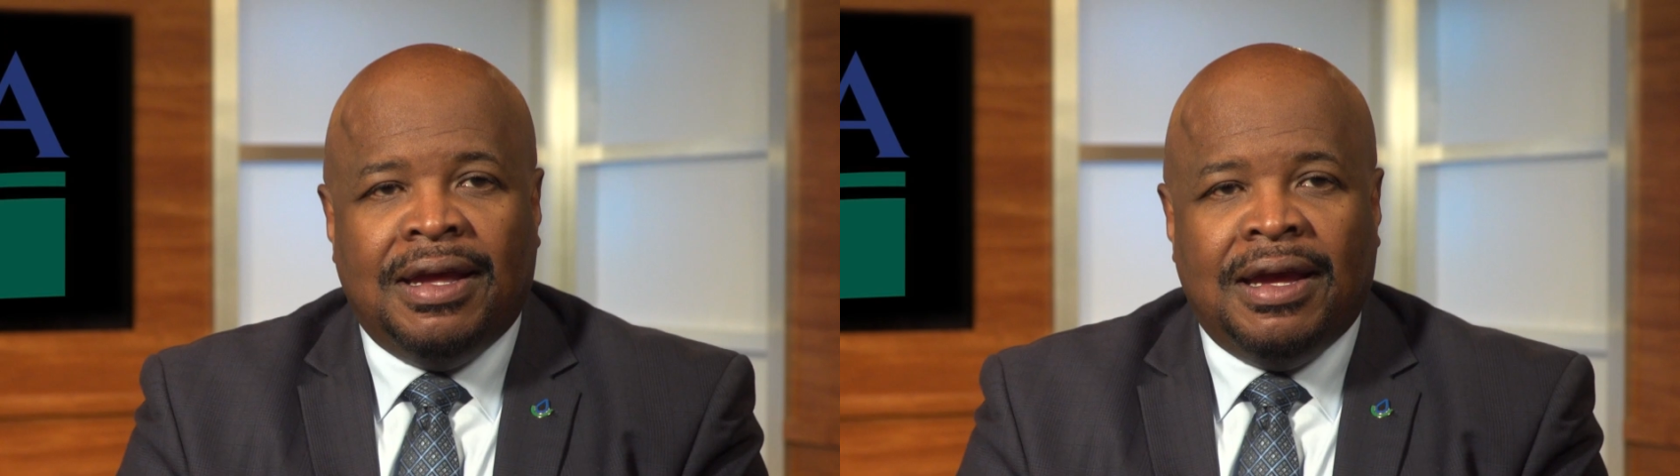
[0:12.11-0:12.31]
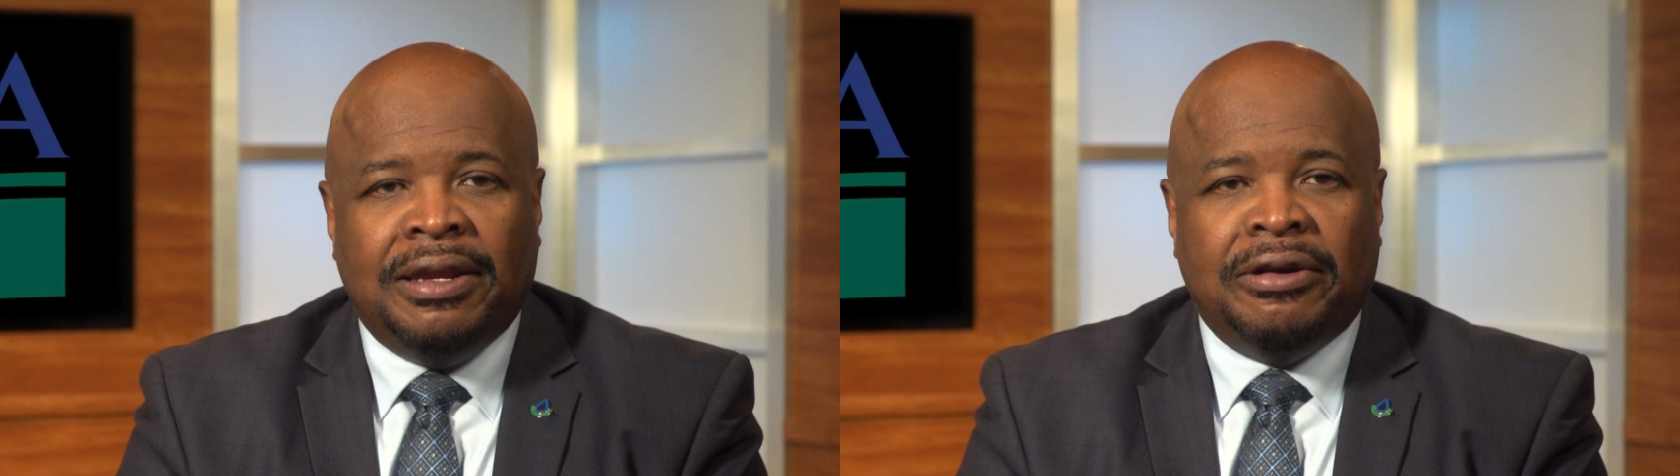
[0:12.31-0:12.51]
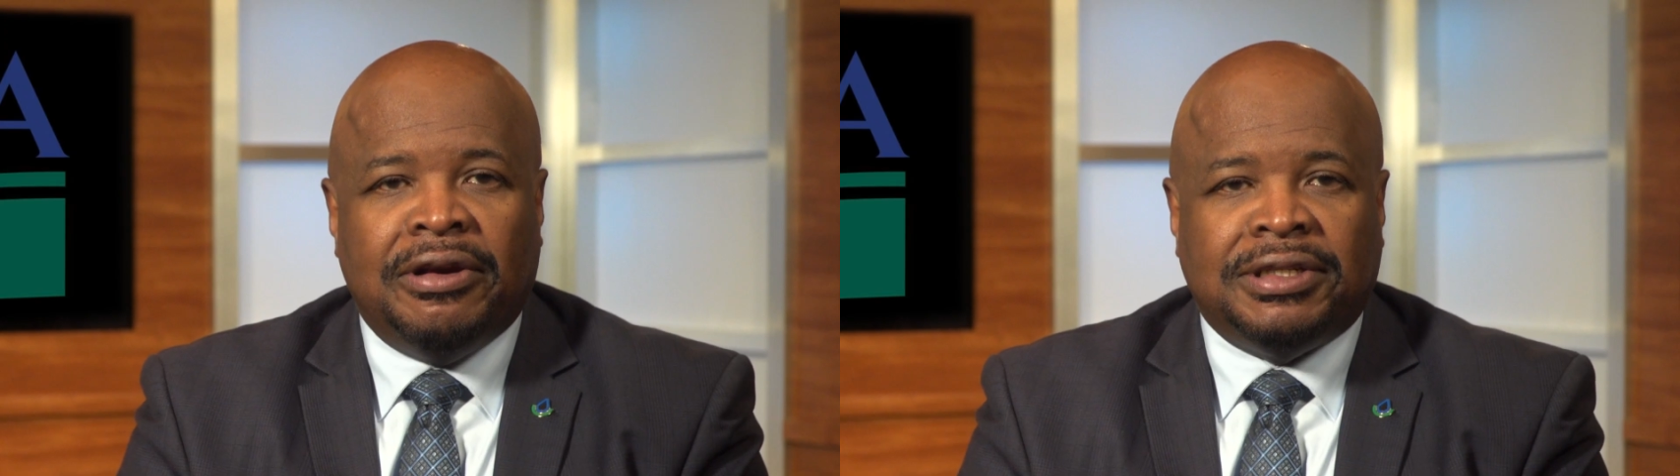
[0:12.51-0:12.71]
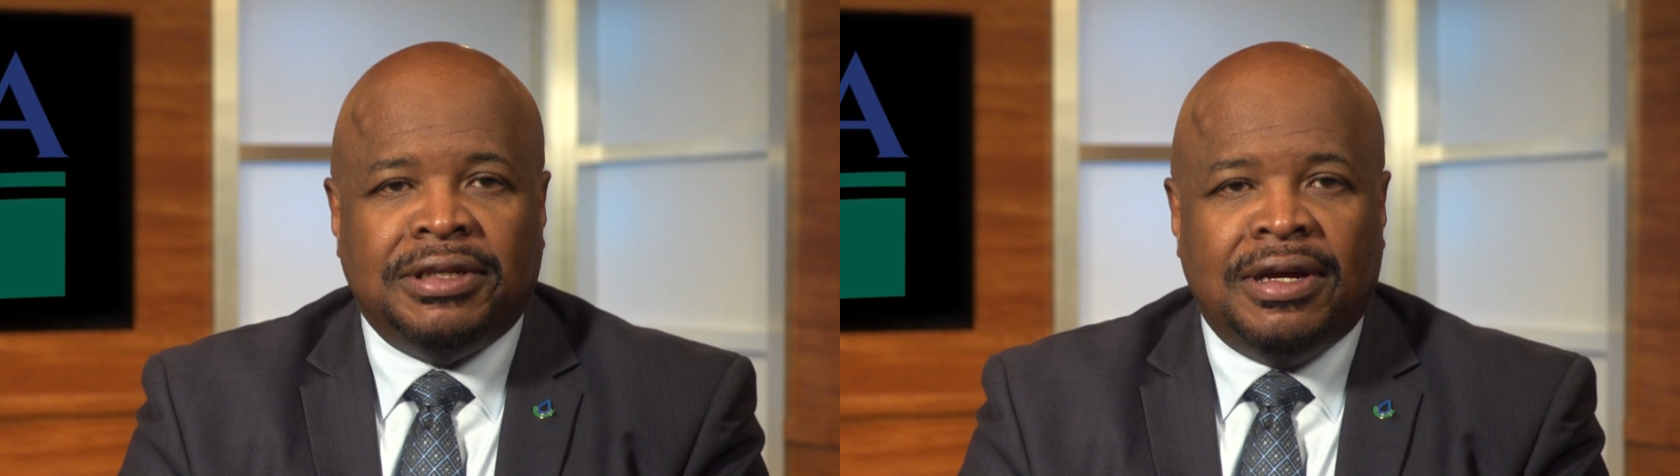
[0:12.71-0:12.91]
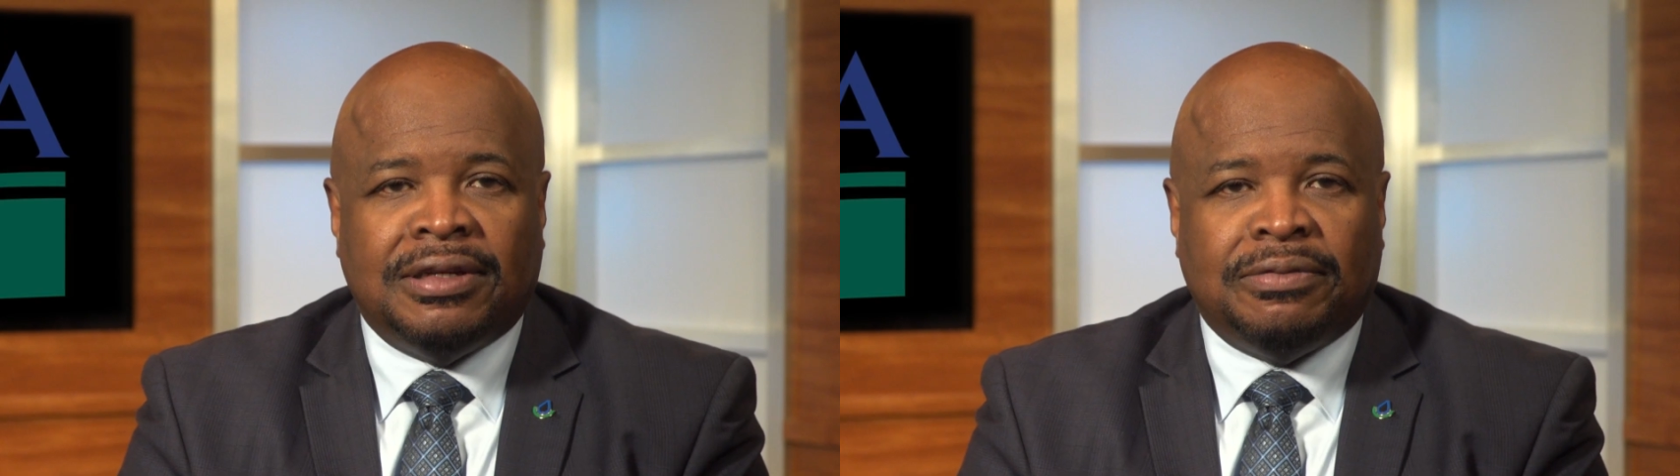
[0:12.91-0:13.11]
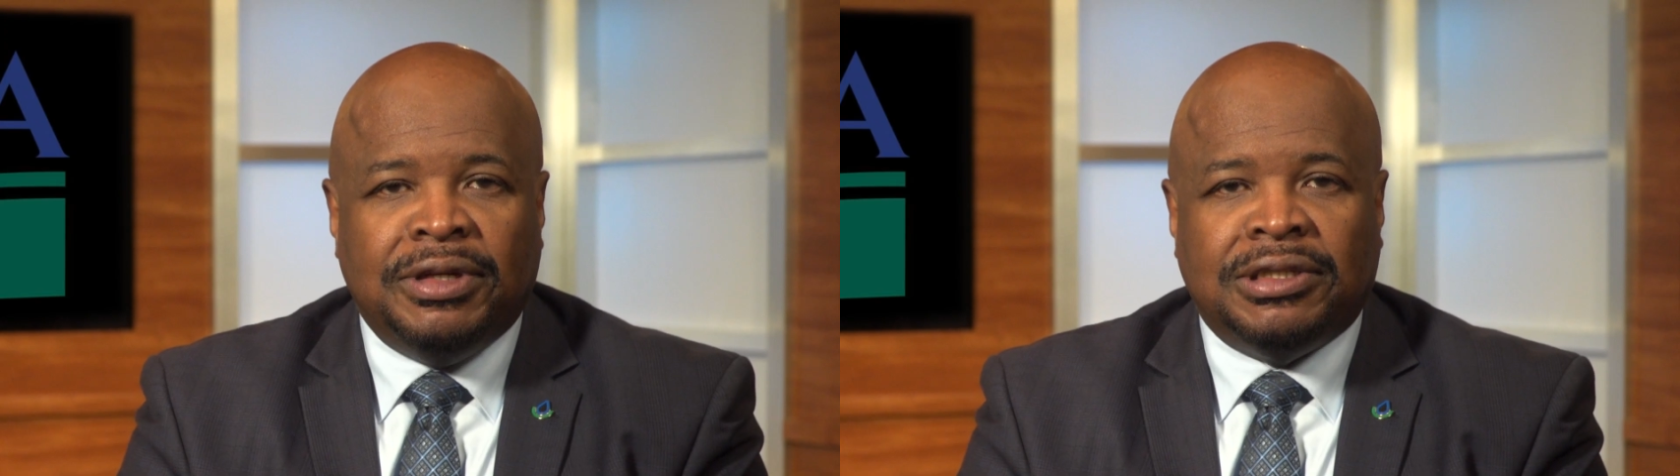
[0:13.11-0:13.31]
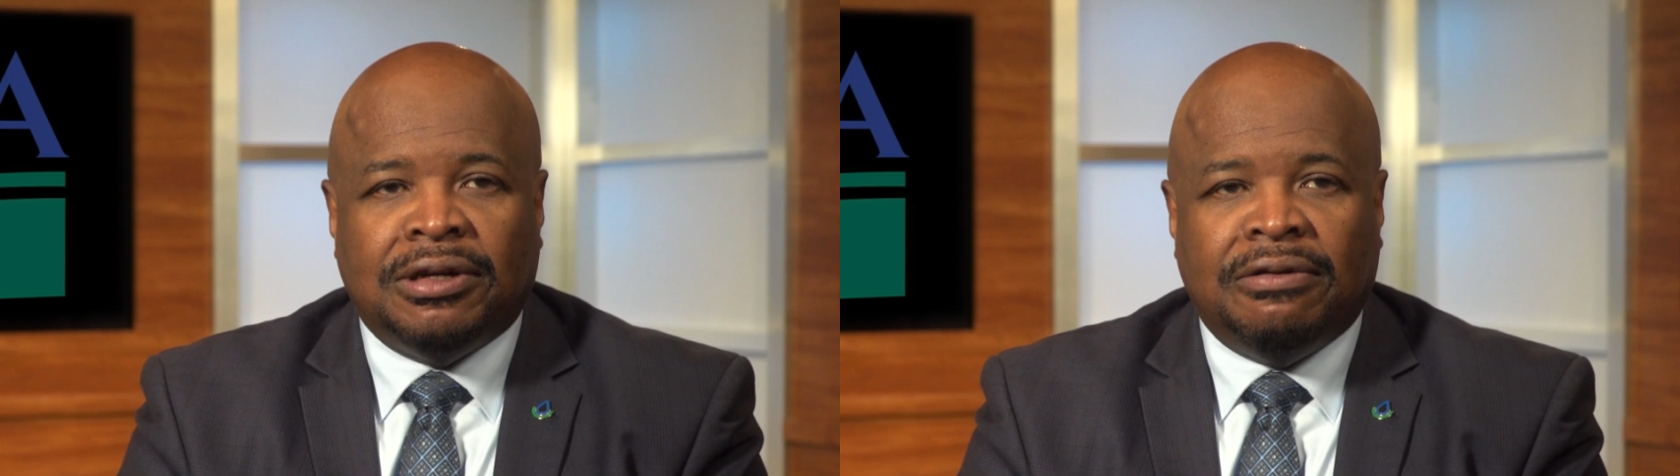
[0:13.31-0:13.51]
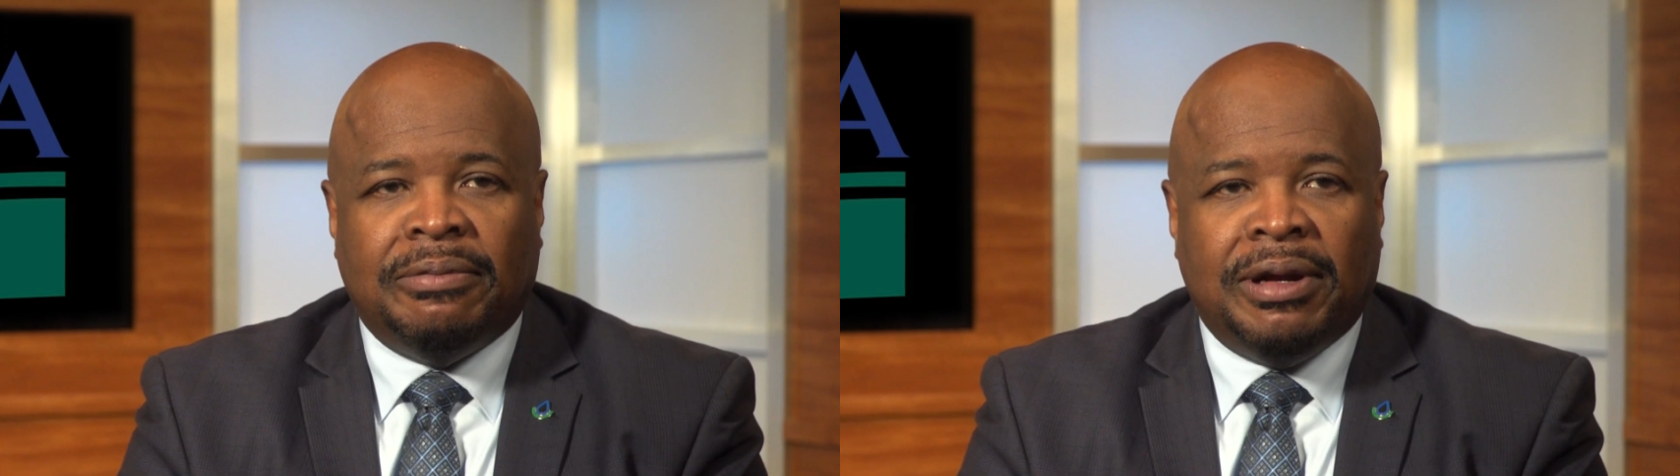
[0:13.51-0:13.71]
At NRCS, we
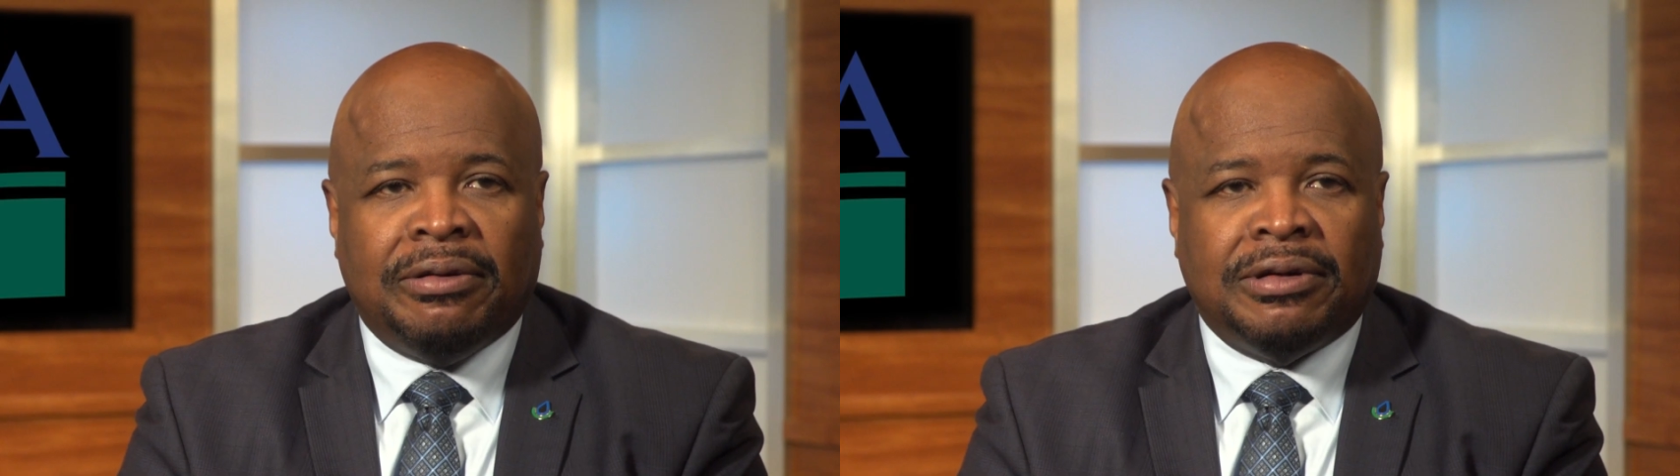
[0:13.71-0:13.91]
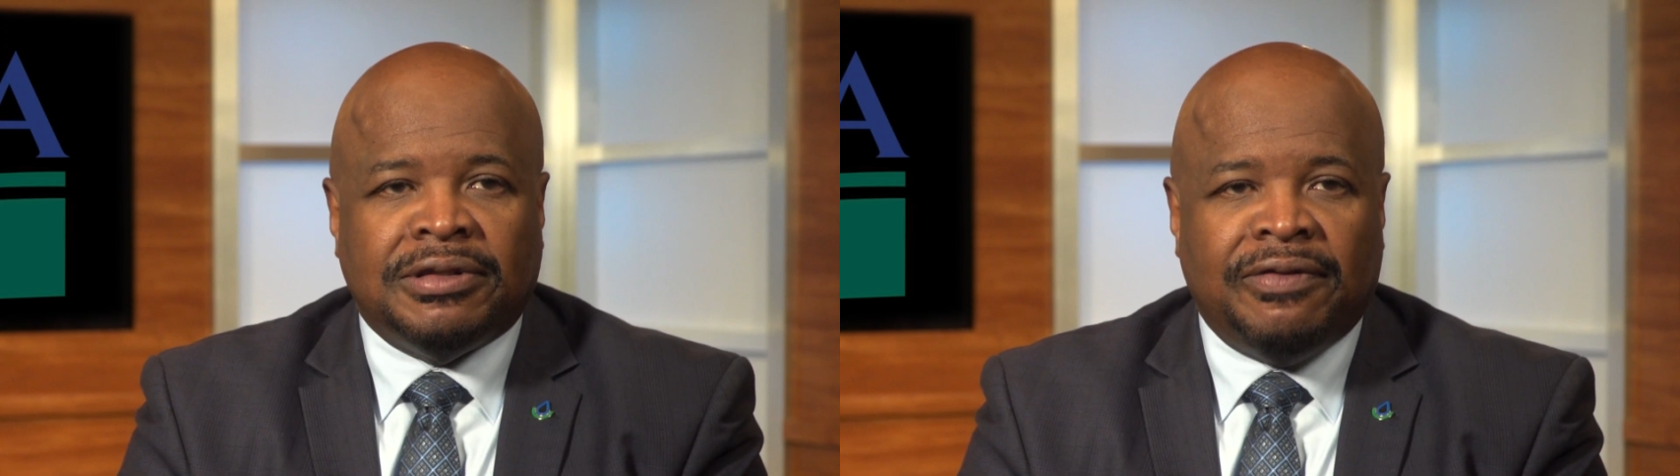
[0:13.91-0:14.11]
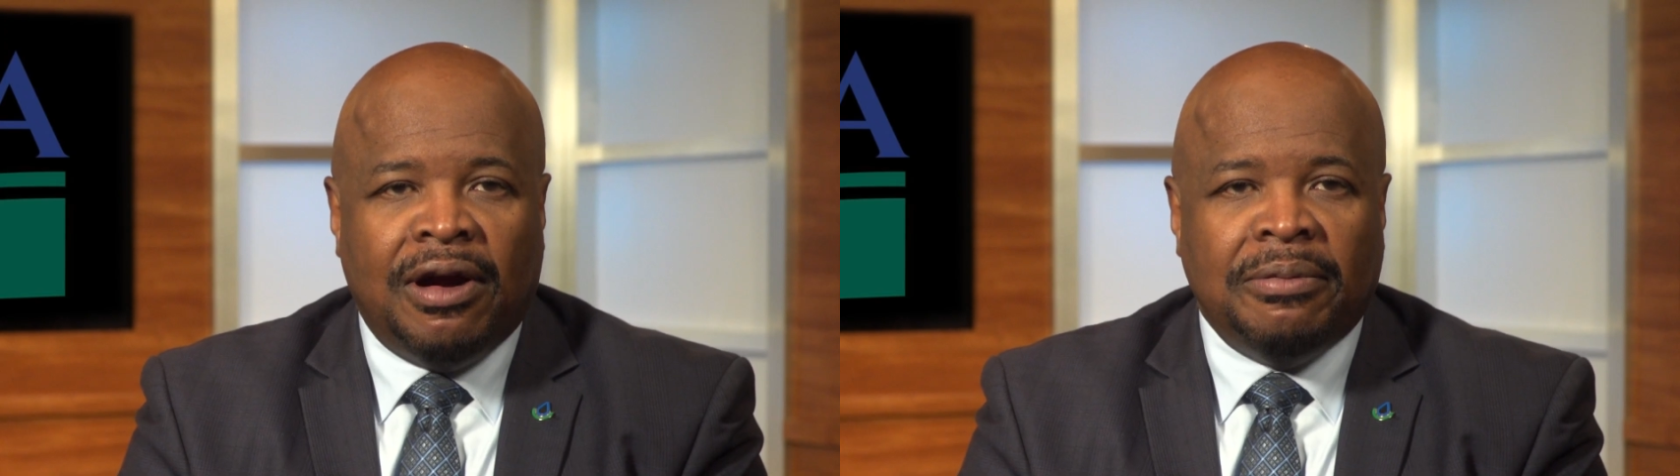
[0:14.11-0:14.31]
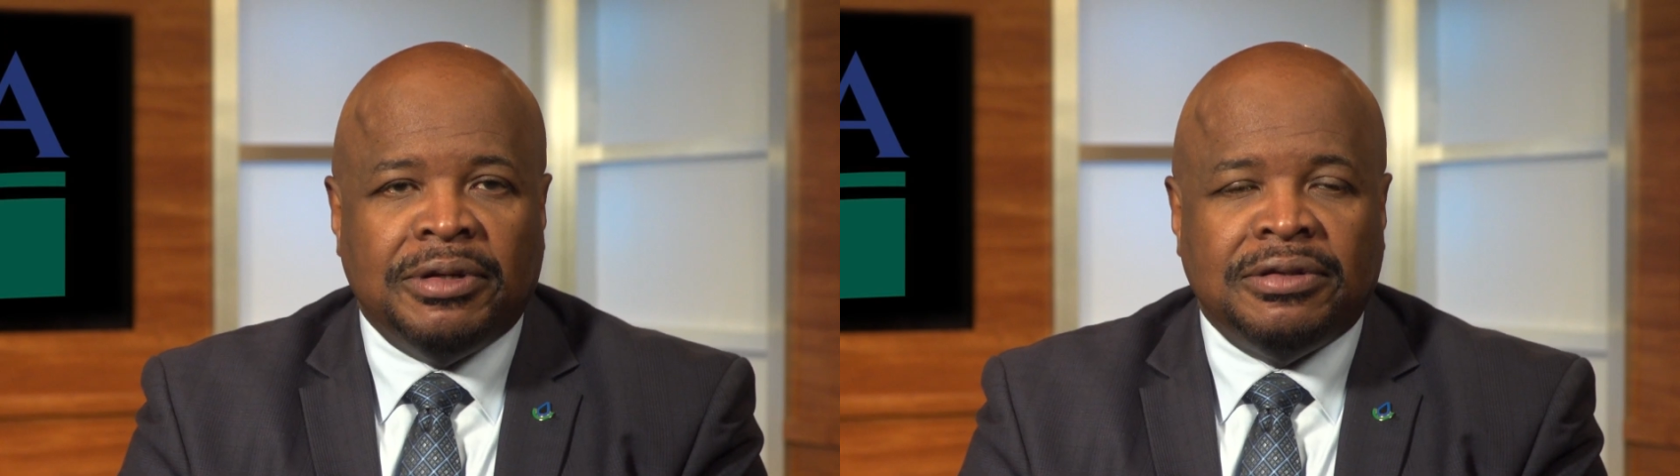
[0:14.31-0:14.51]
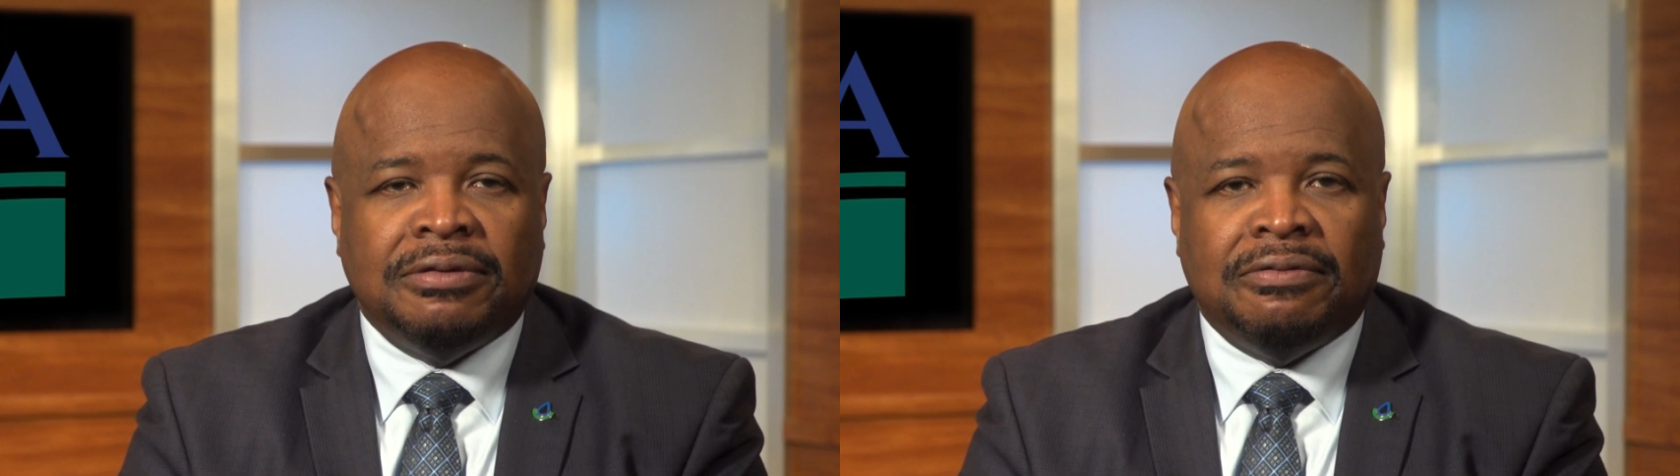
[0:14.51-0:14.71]
serve America's farmers,